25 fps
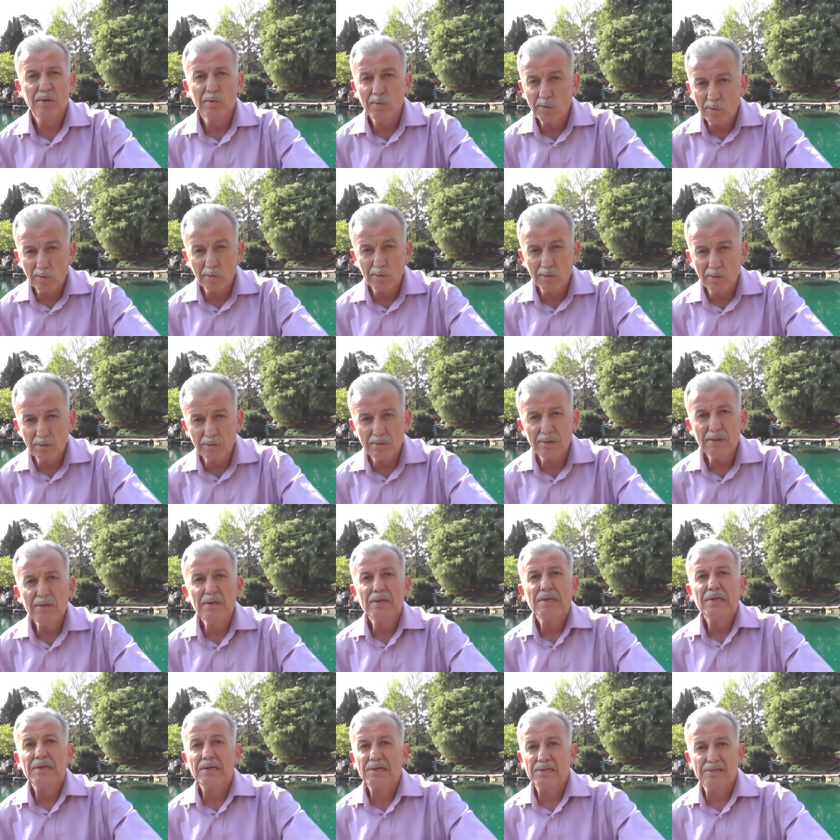Or
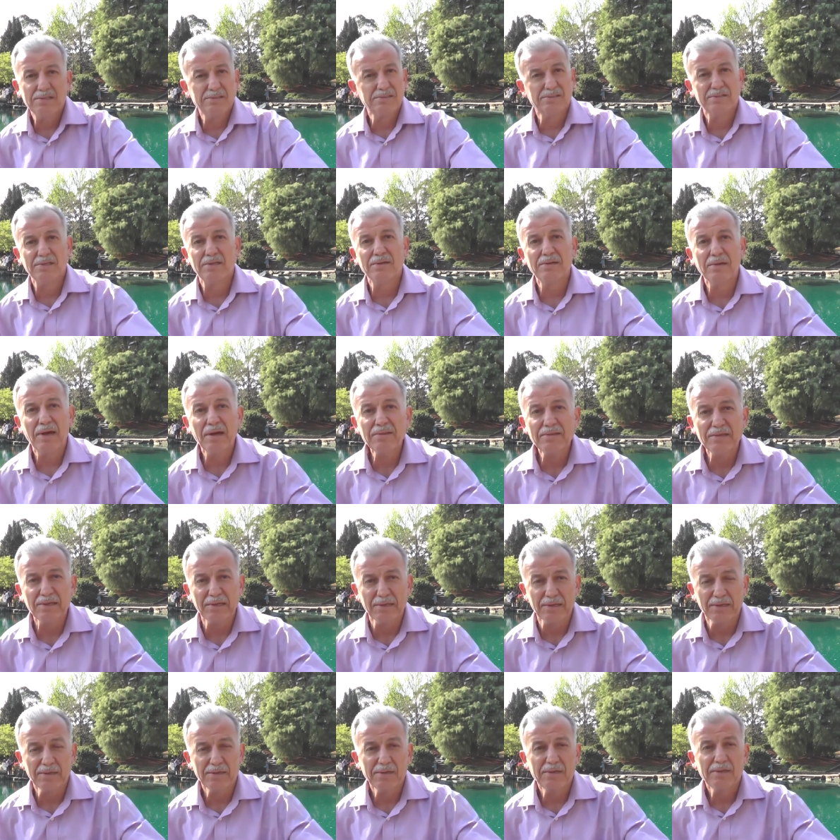is there
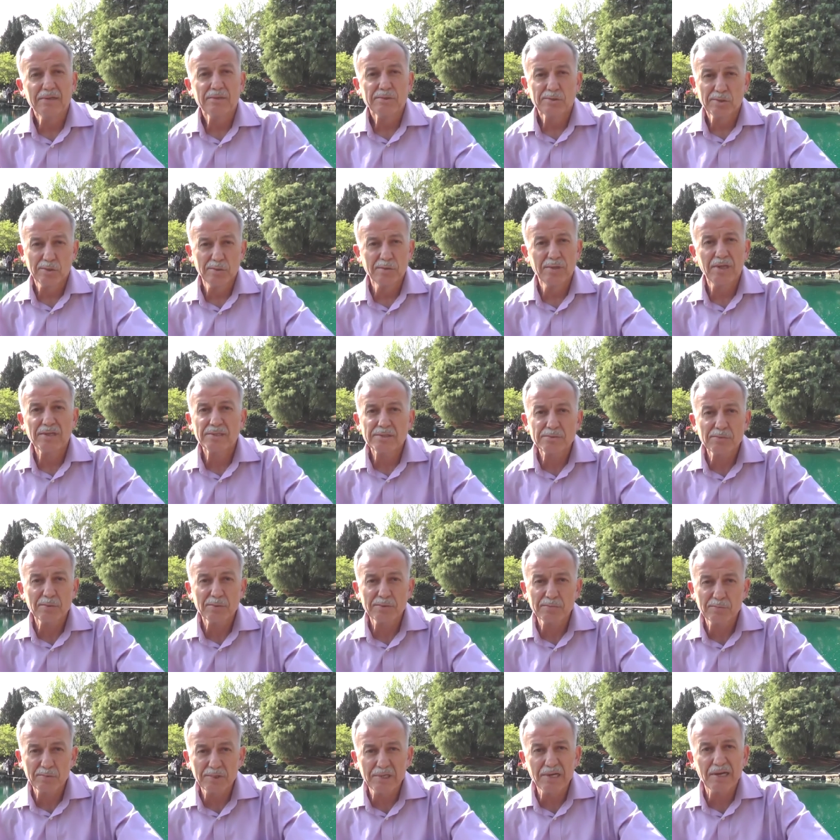nothing? So that's
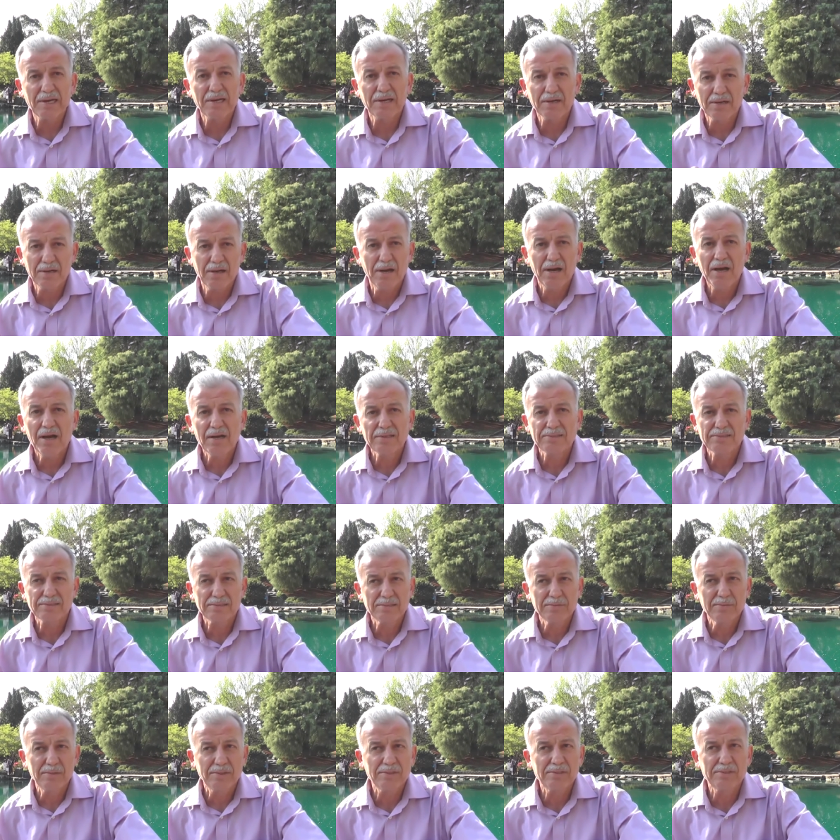what we gotta ask
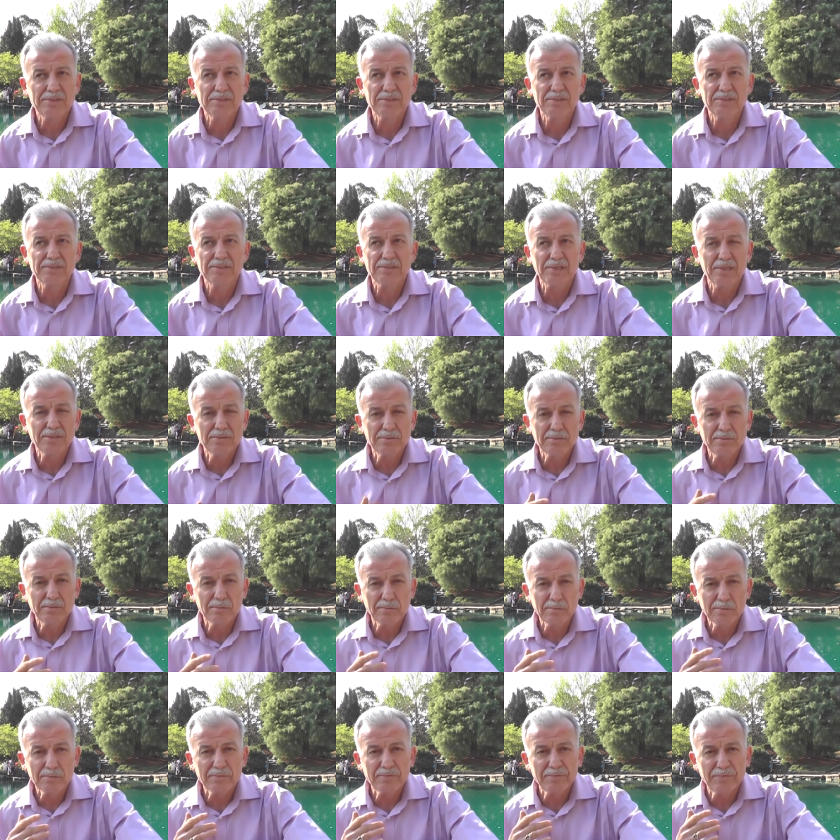questions
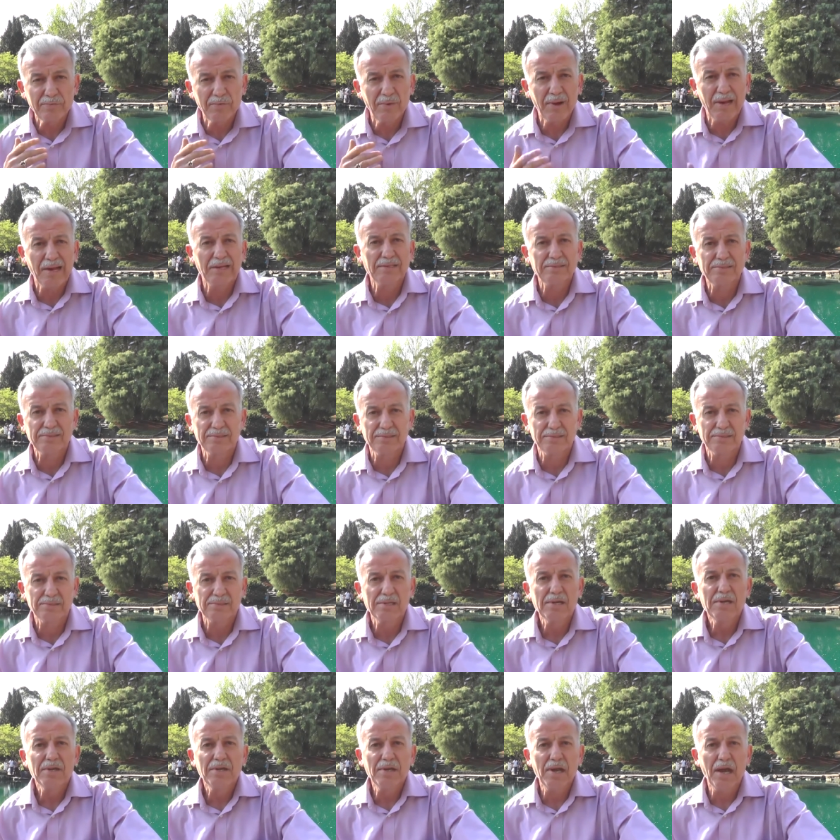and look for
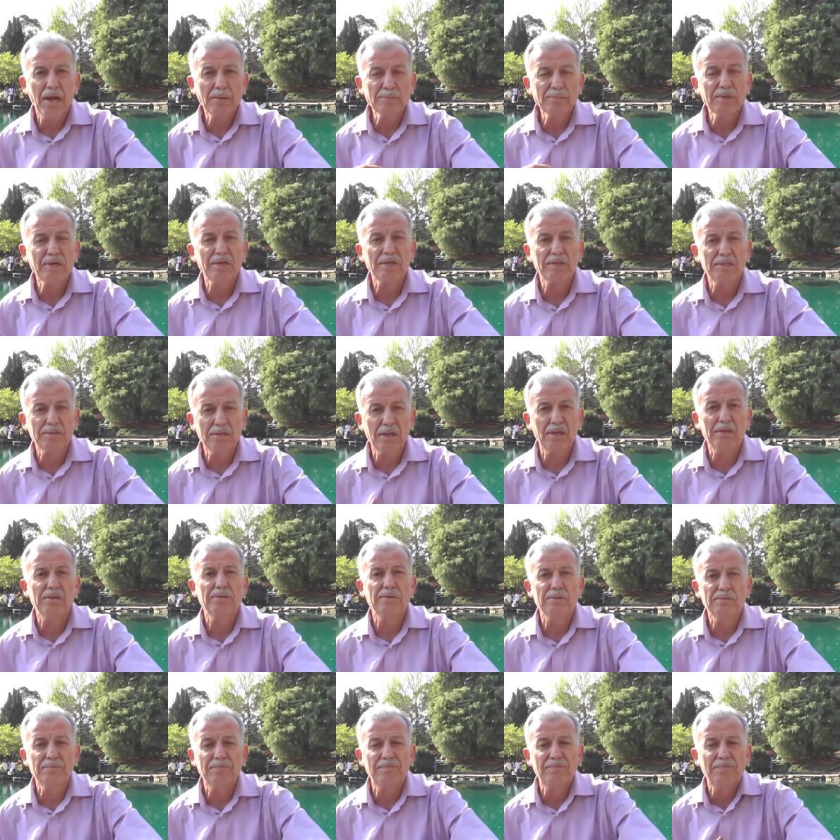answers. Now I'm gonna tell
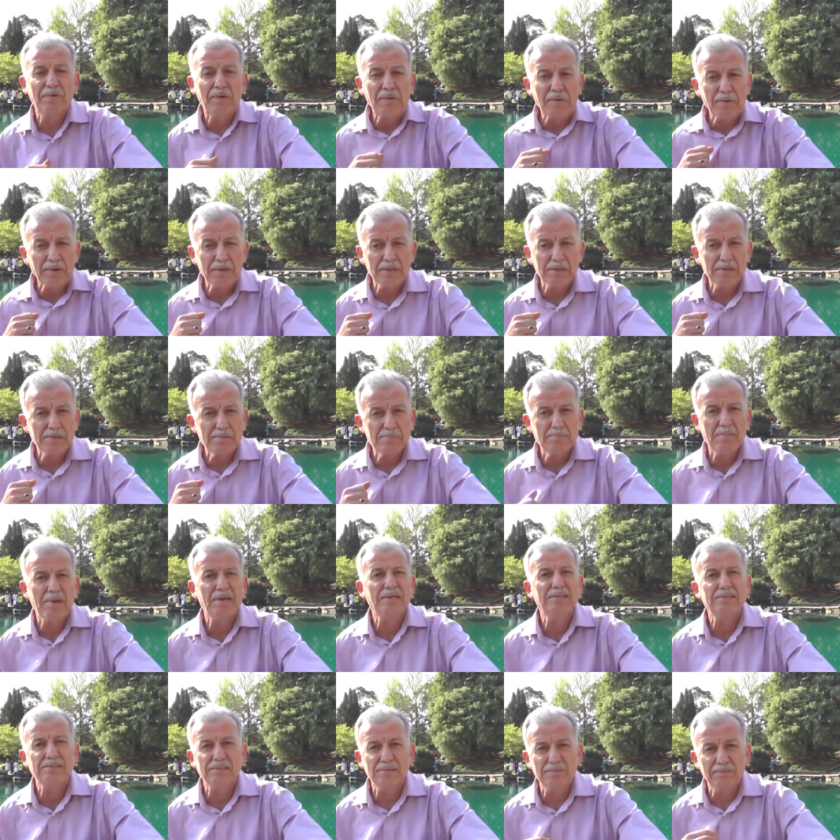you very
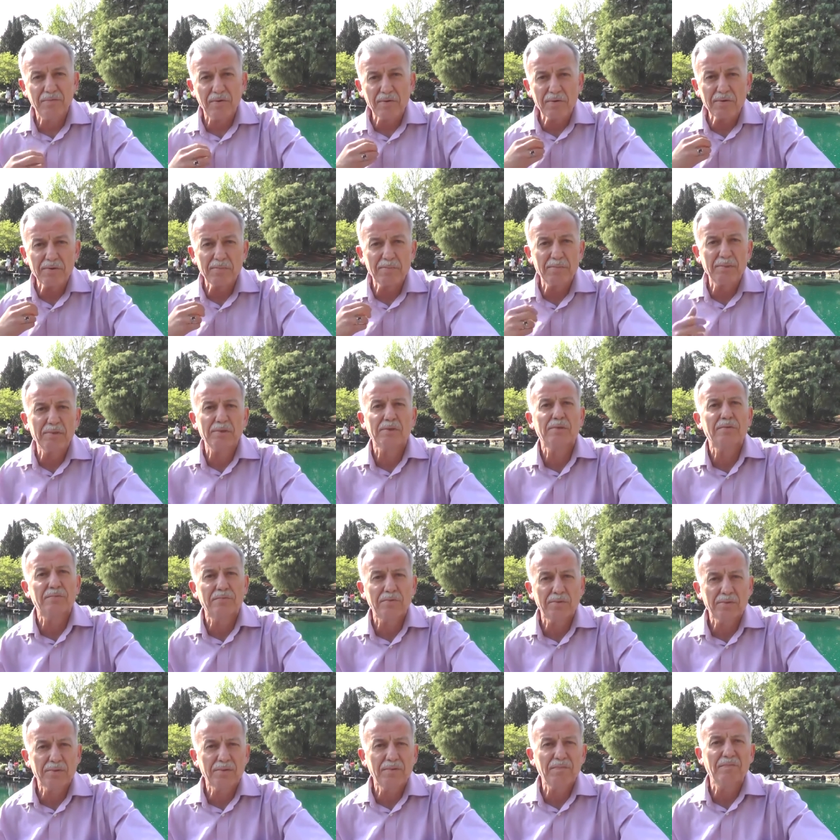amazing, very
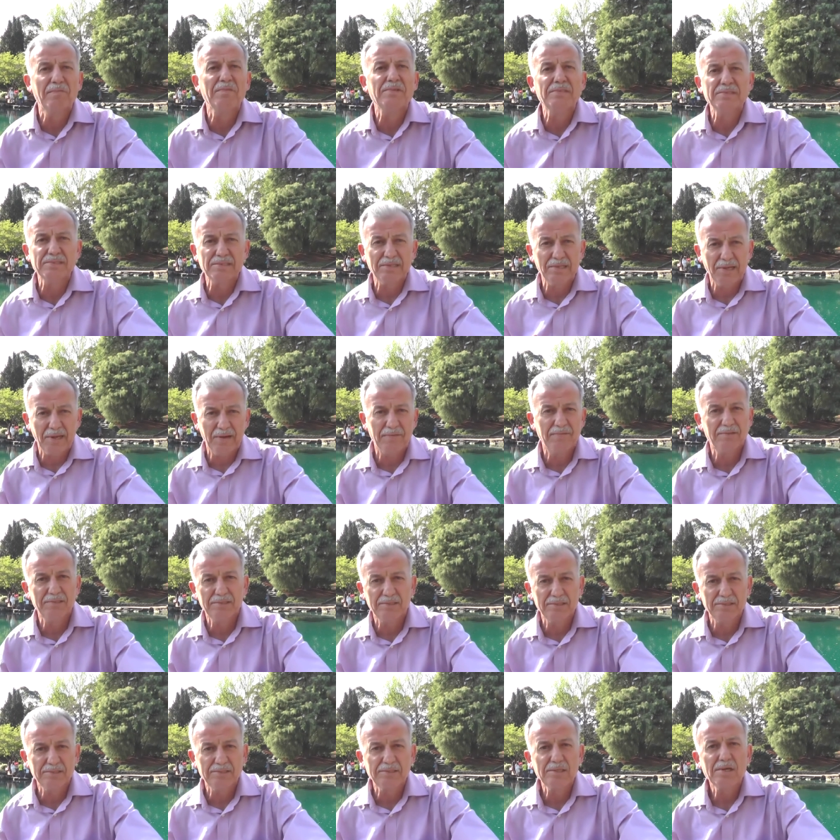beautiful, convincing
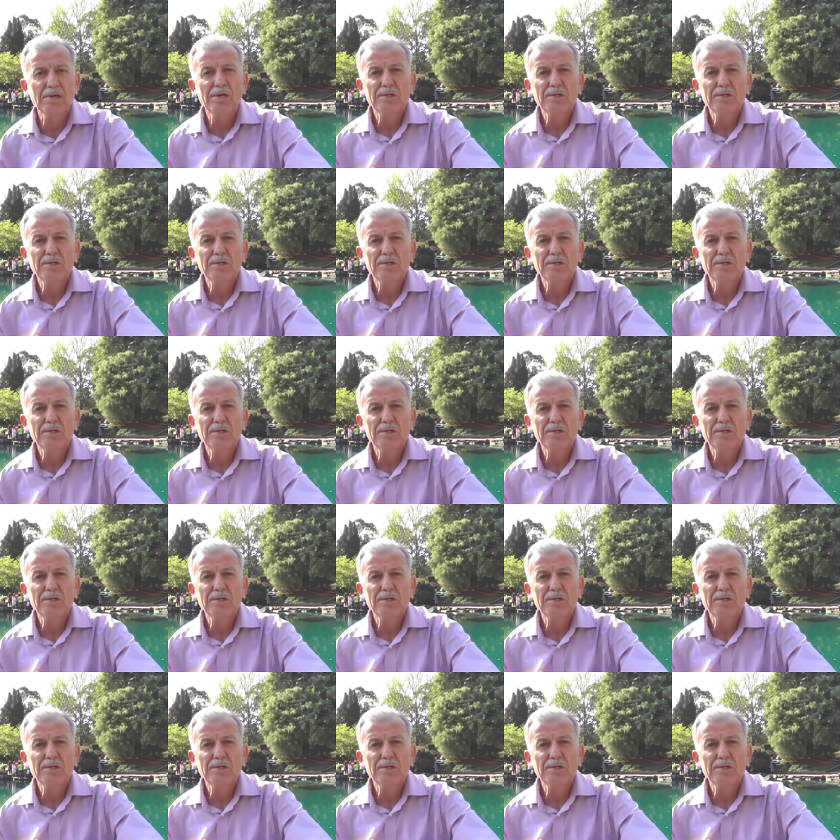evidence